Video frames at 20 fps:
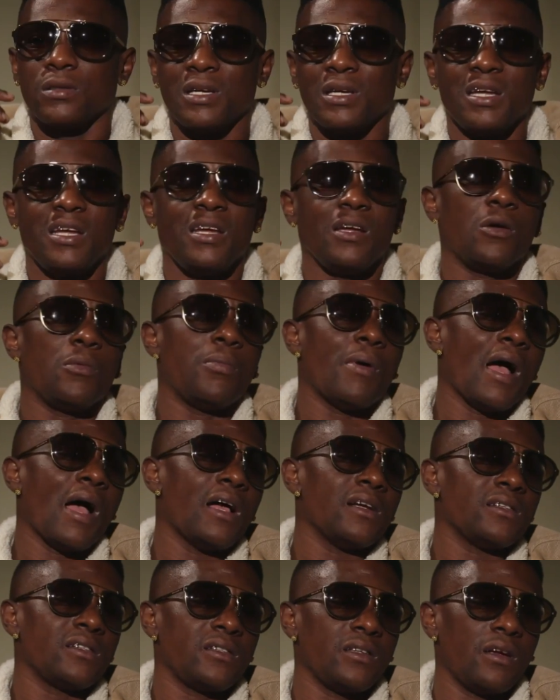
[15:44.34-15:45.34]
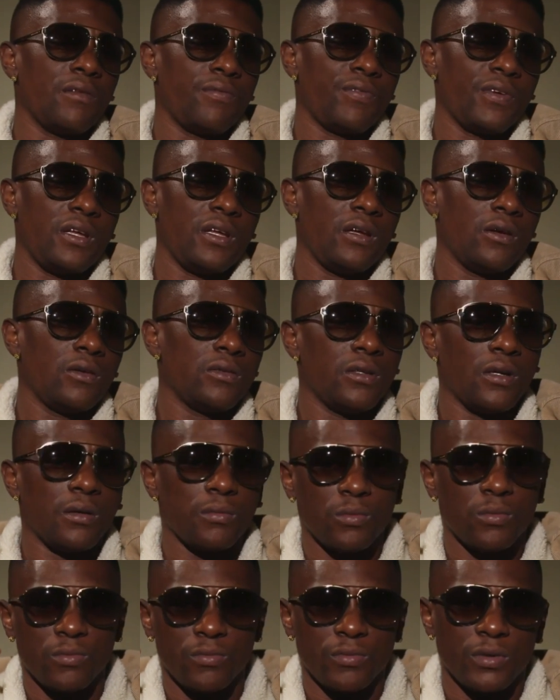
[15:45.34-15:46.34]
It healed by itself, it healed up
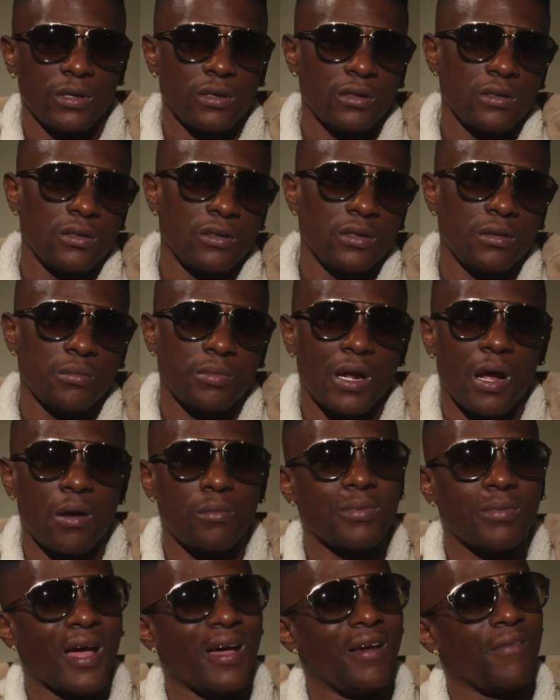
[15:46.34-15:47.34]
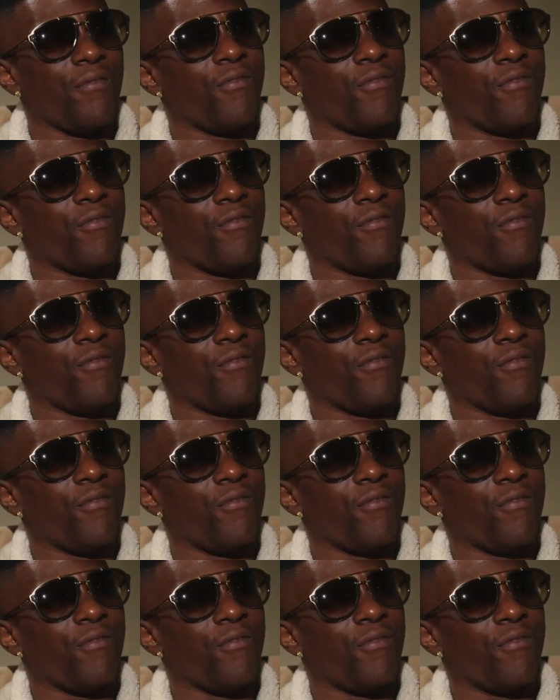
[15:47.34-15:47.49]
real good, but I'm like,